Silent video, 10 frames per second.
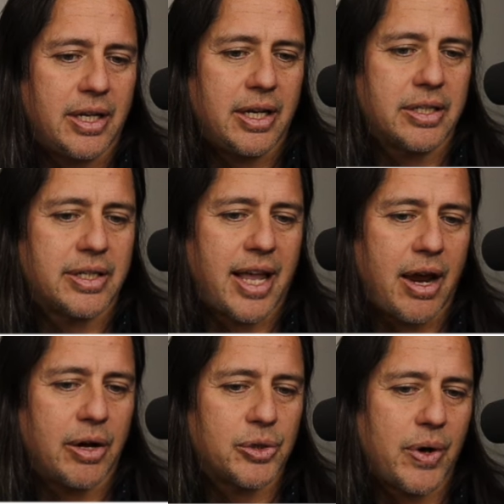It is
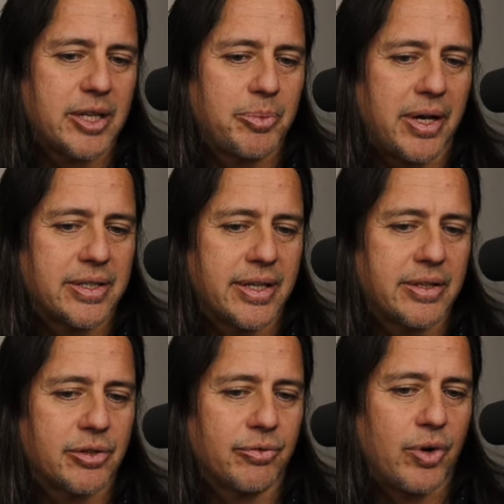characterized by a
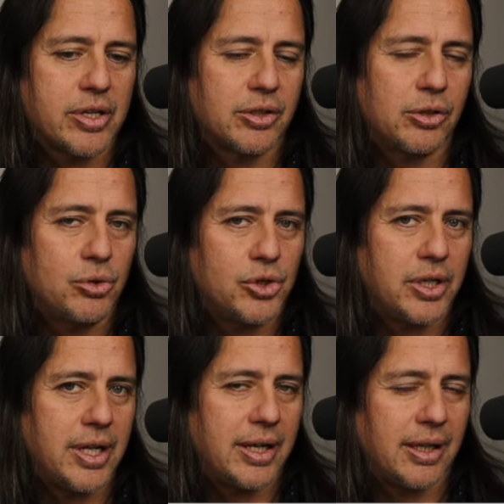sense of
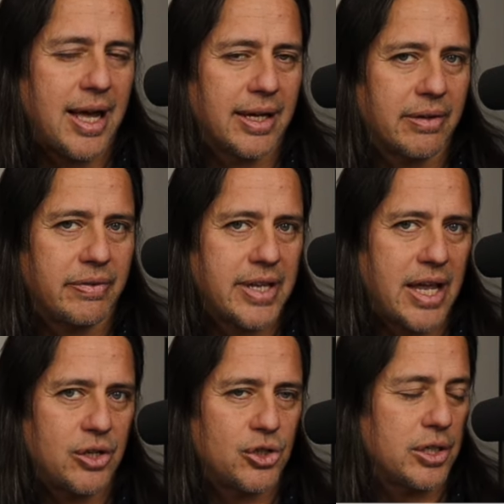resolution and a lack of
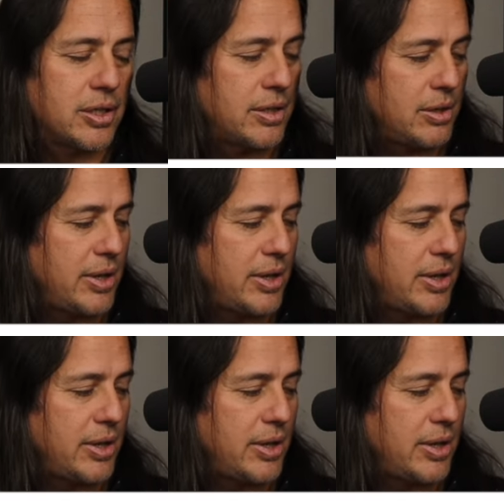tension.